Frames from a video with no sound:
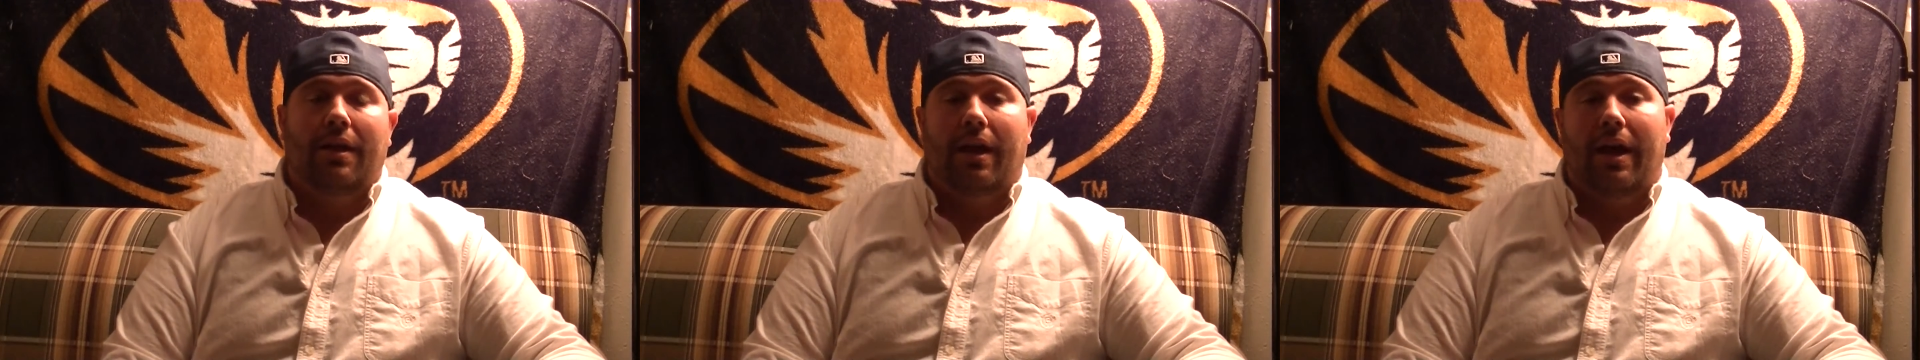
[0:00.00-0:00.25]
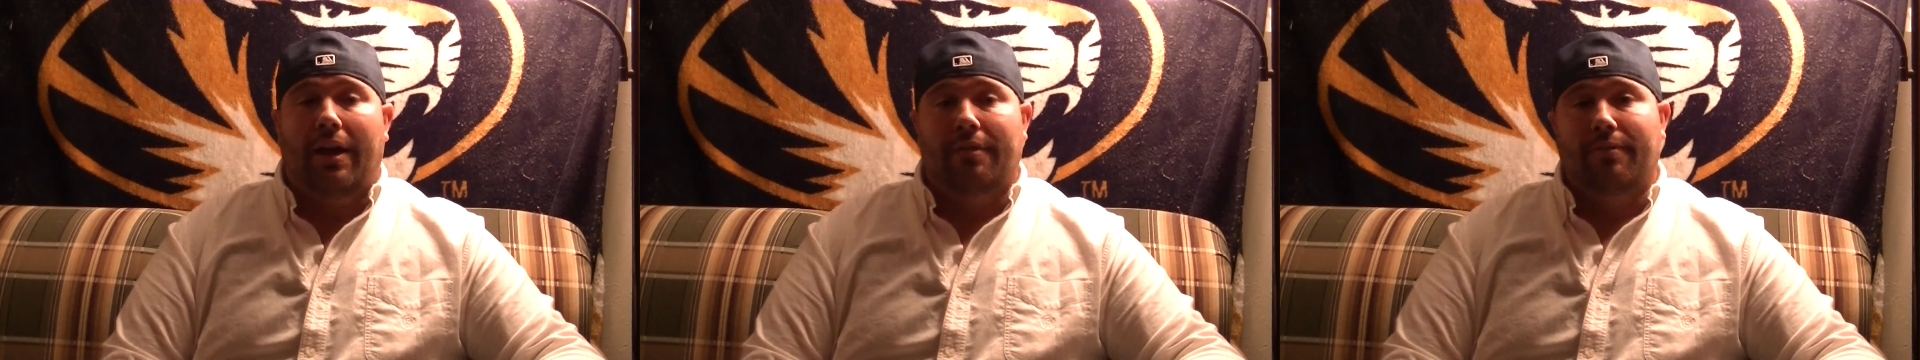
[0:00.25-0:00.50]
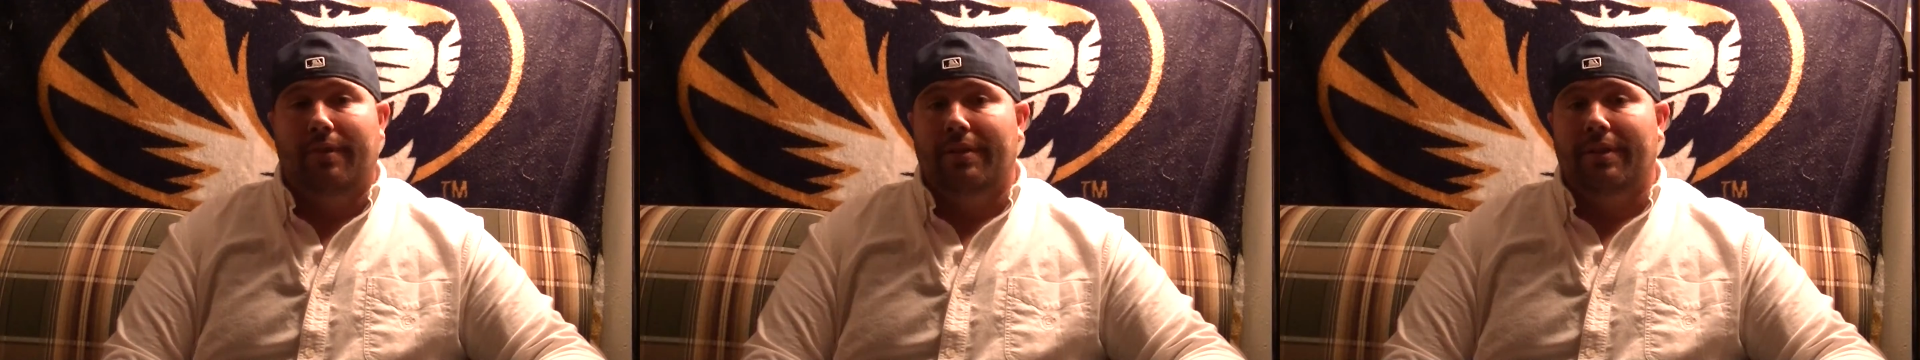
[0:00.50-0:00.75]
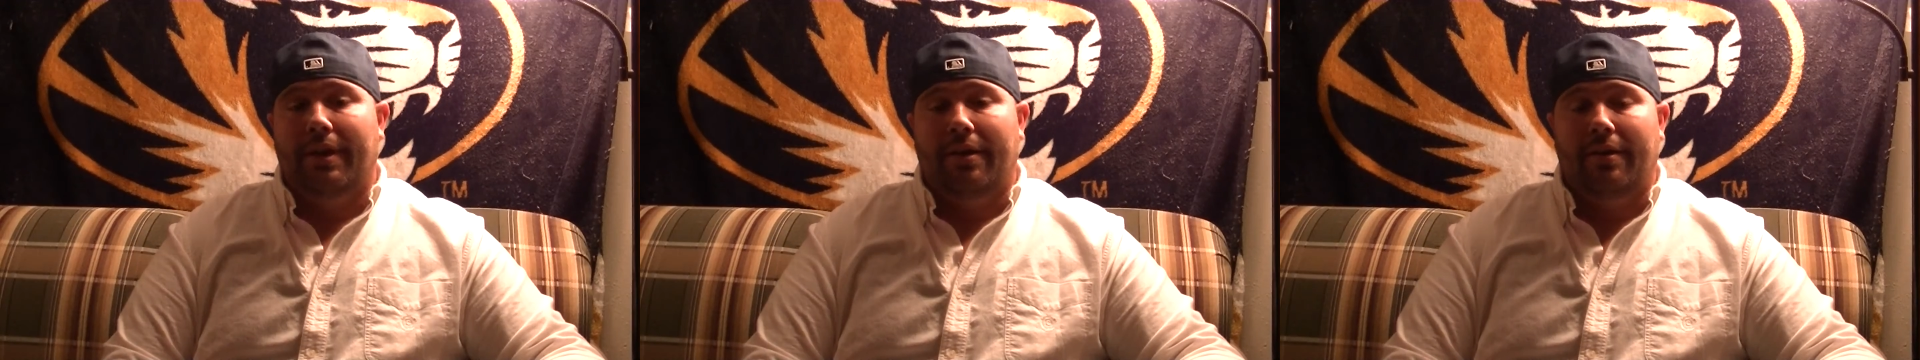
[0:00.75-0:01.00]
I had a
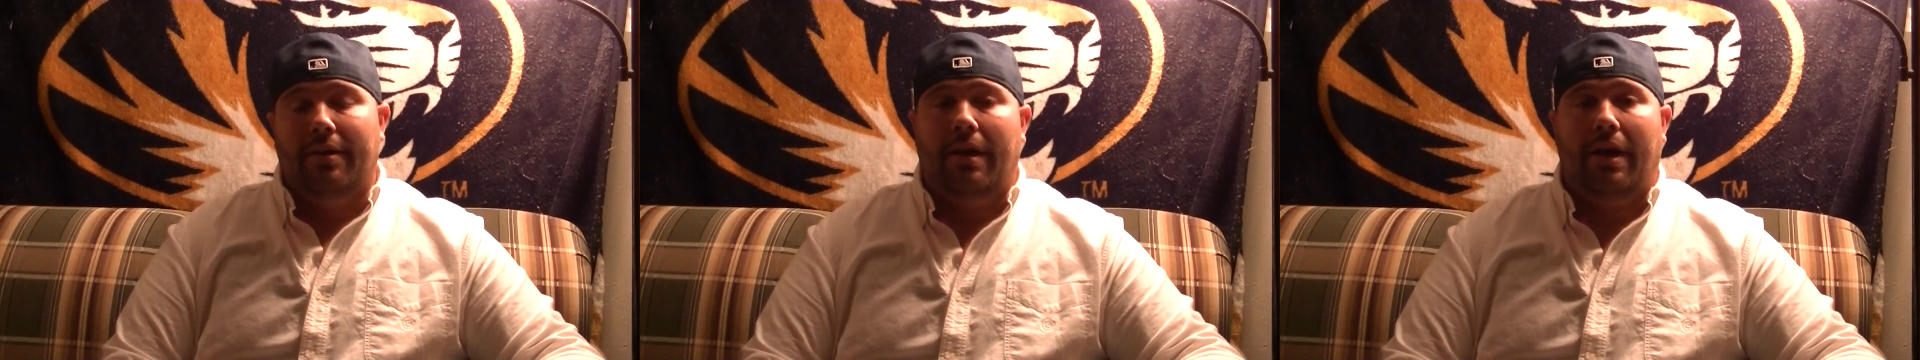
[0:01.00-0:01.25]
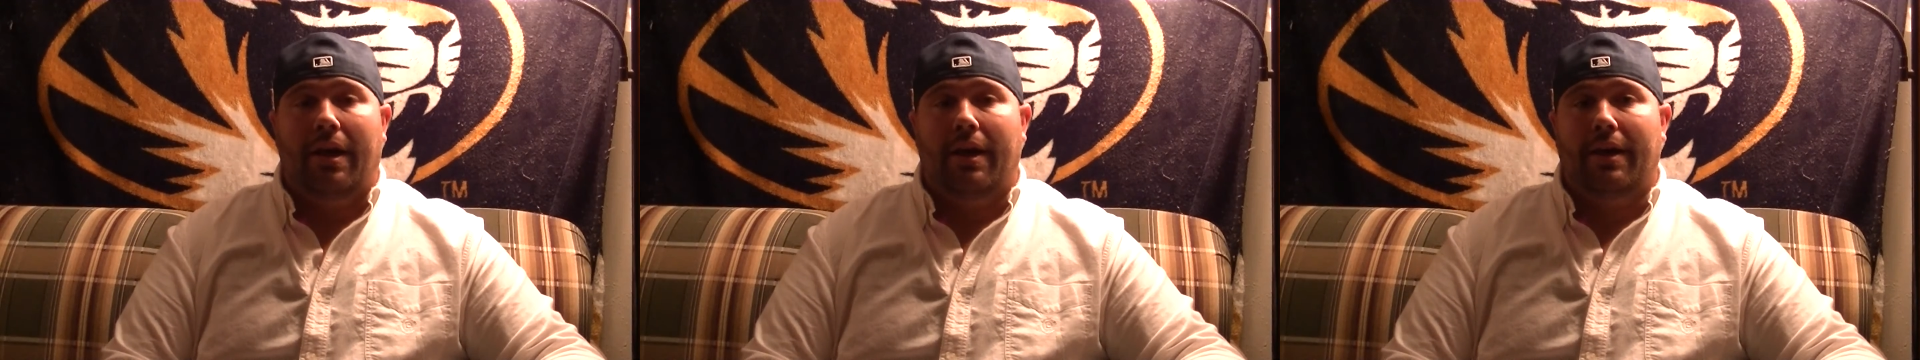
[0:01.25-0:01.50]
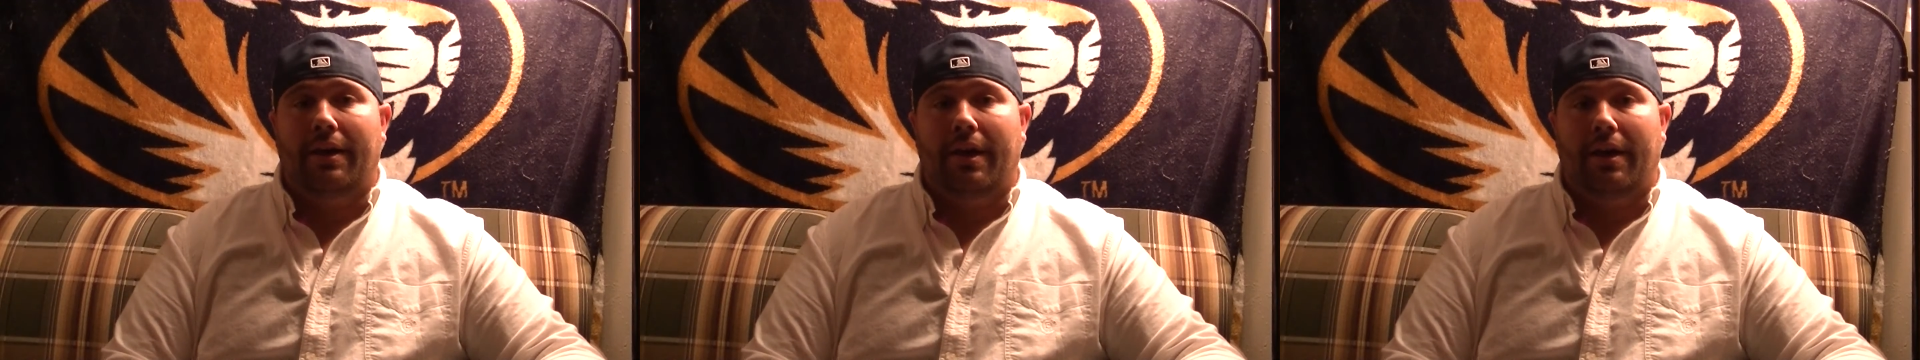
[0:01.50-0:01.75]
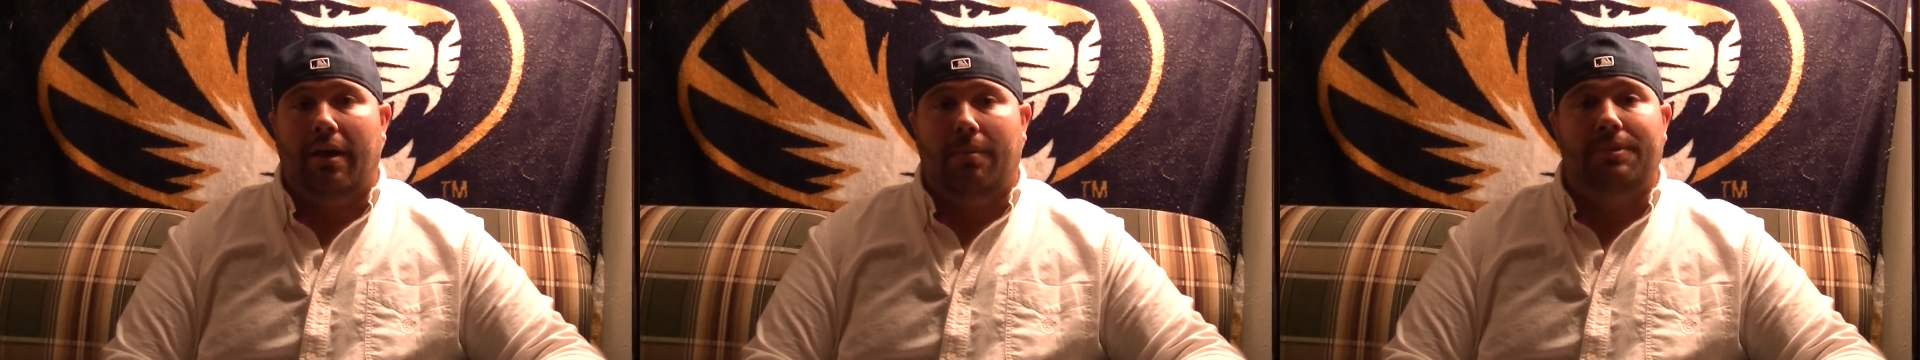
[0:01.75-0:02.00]
friend there. I
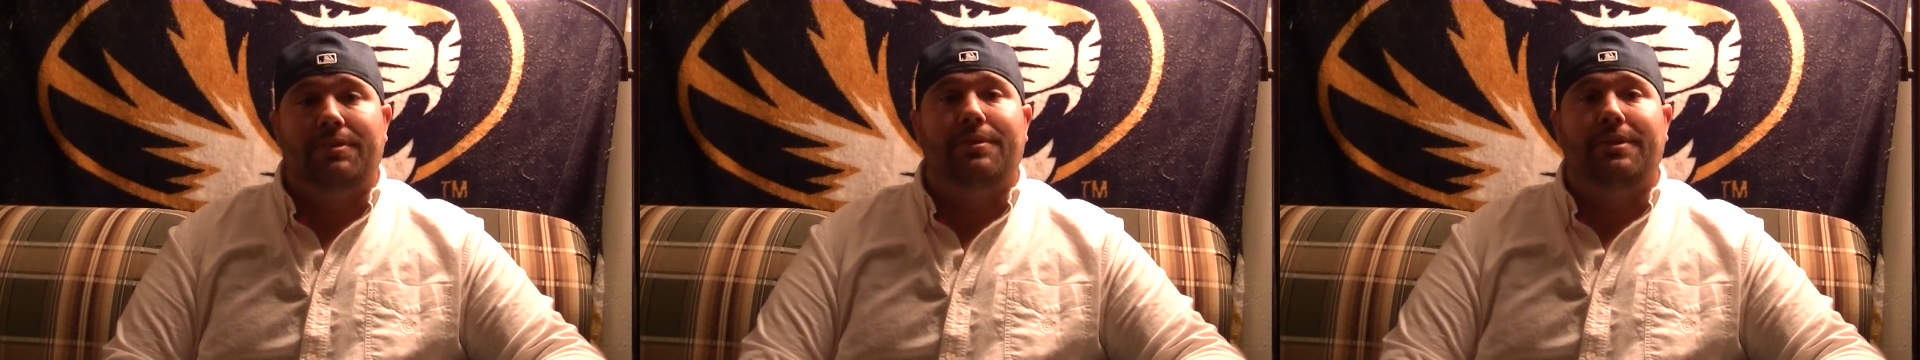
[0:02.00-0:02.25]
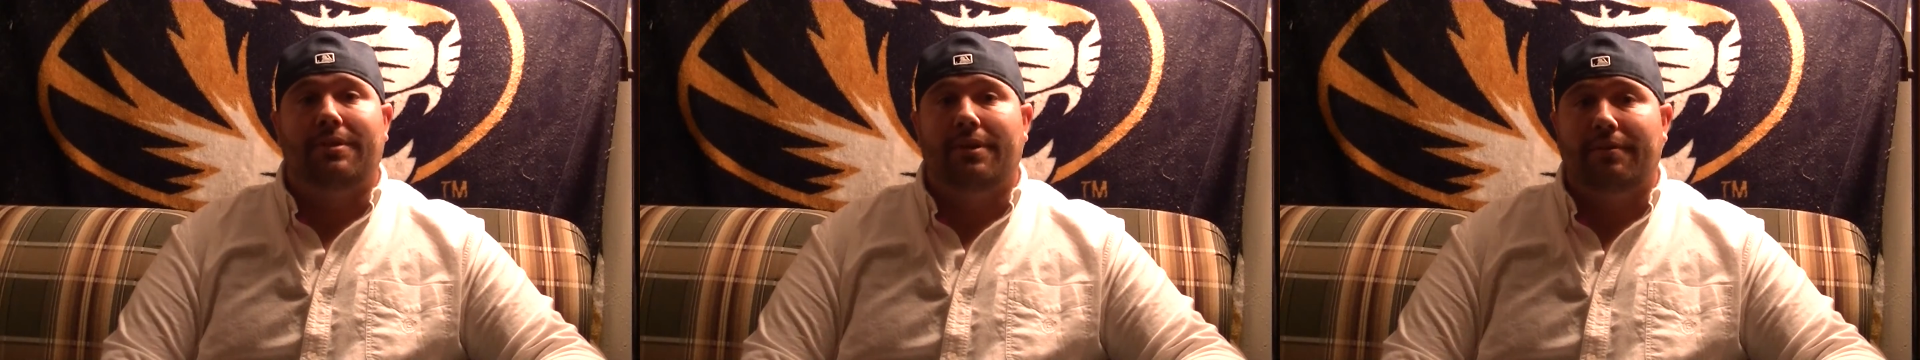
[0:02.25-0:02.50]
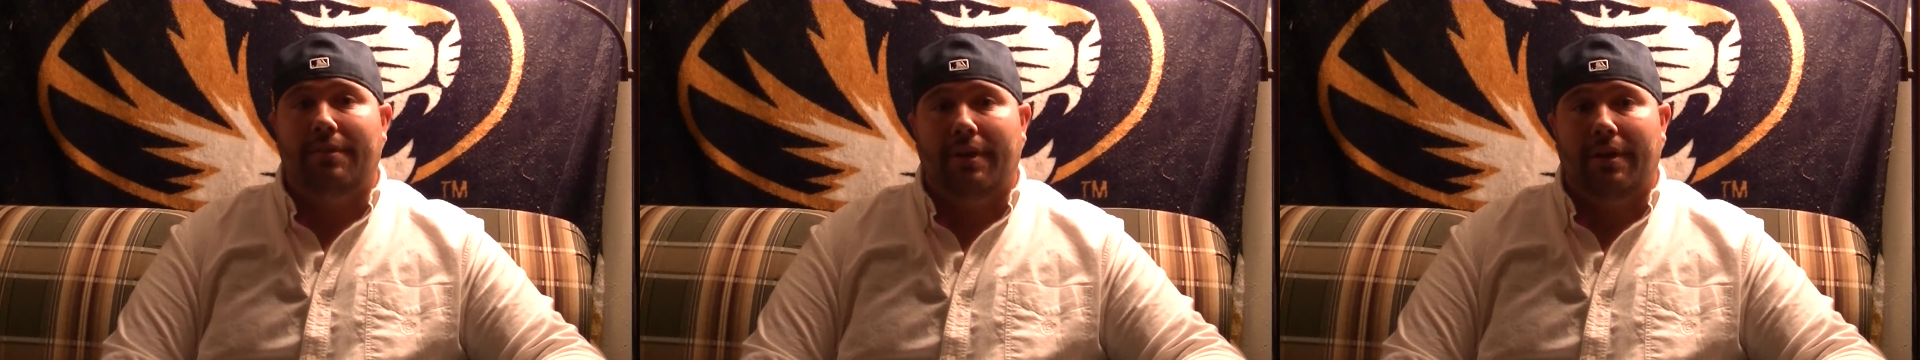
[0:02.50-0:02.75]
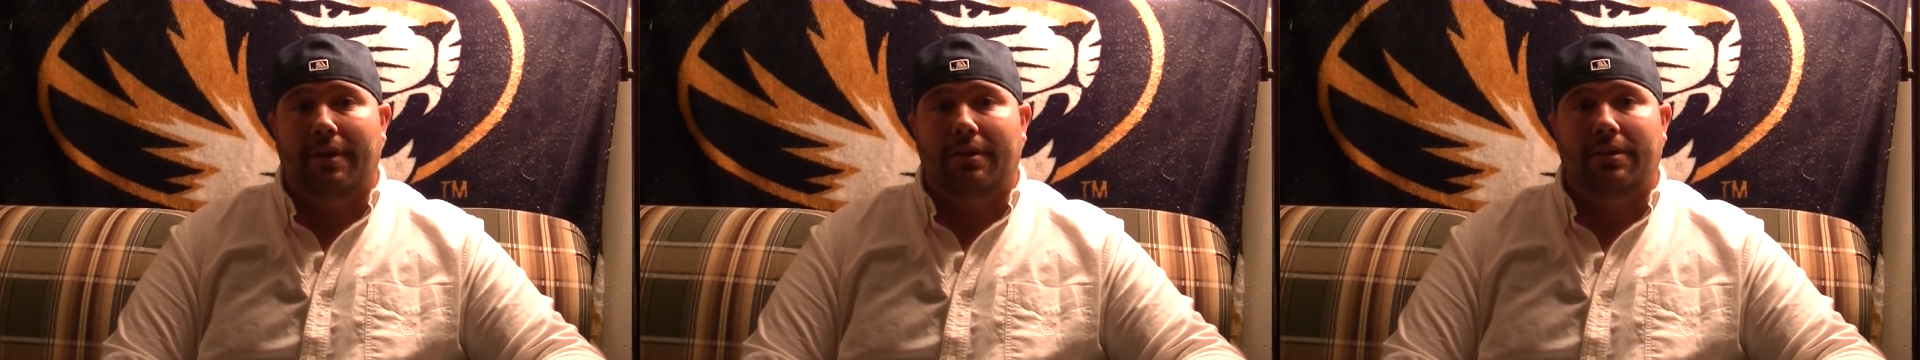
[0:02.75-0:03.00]
got an opportunity to live
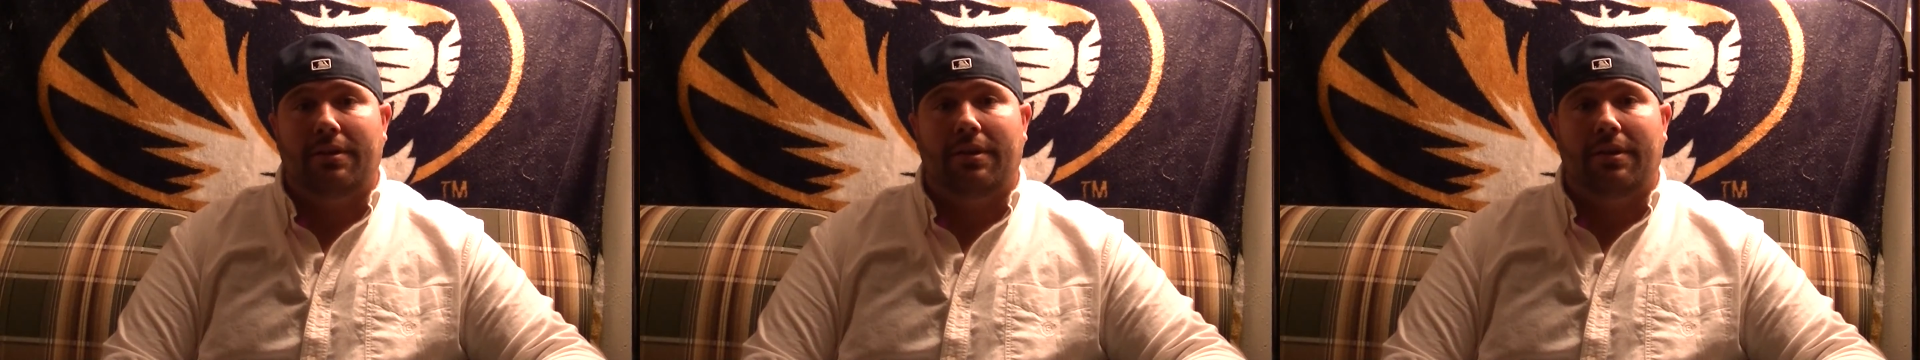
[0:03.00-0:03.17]
there.